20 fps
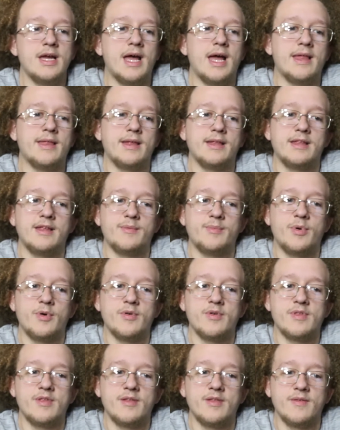and then they
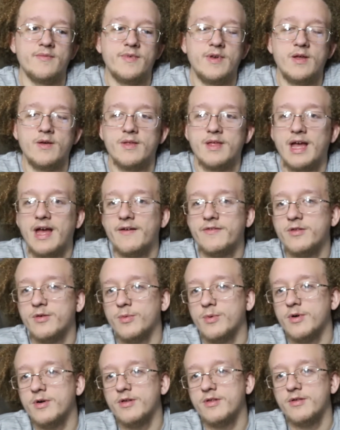posted some videos
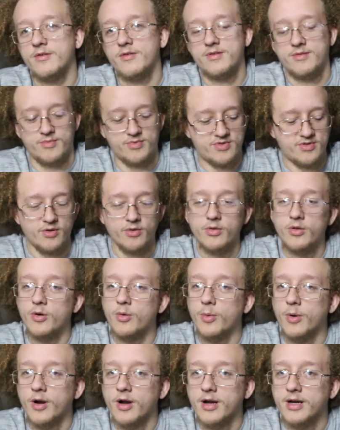afterwards. There's some solo
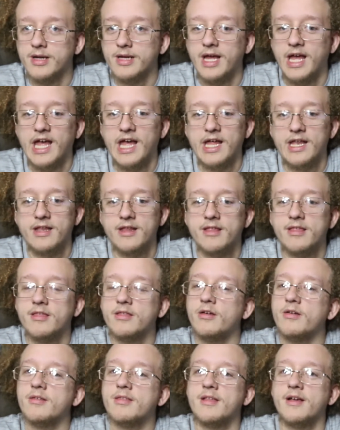work, and this is
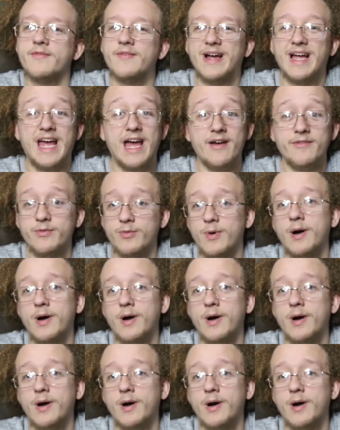all stuff I haven't